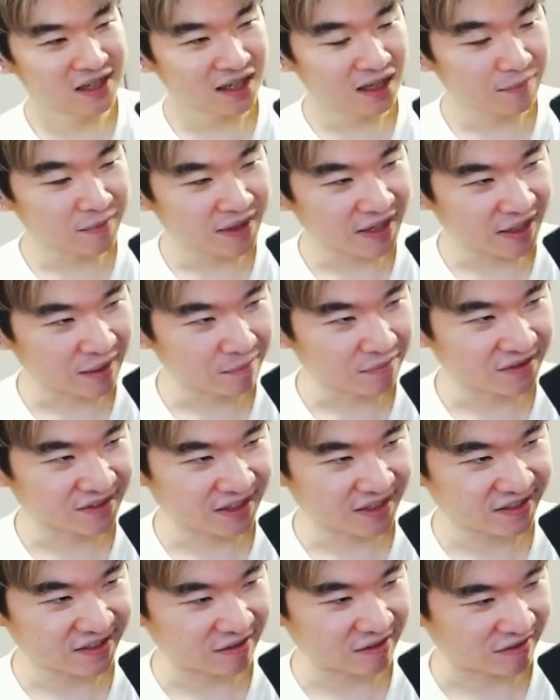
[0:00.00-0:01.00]
I mean, you can
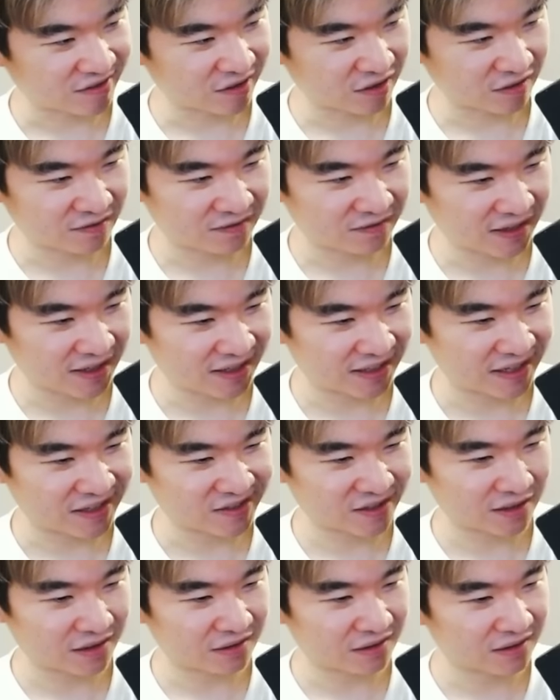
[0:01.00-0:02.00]
possess you and start fighting
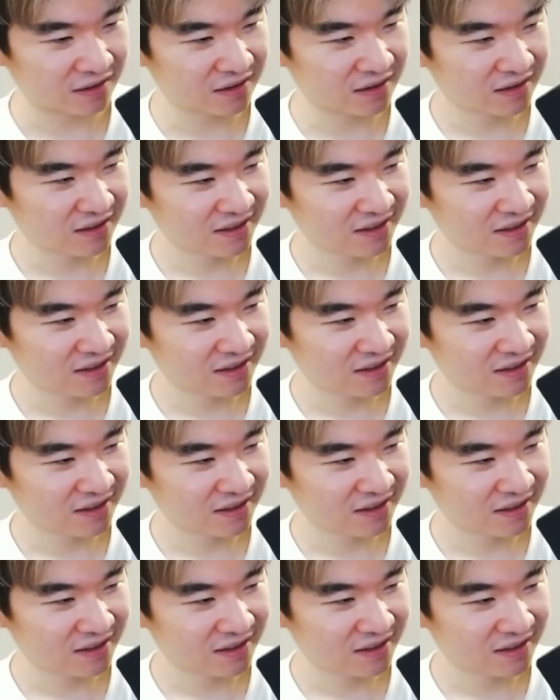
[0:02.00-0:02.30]
each other.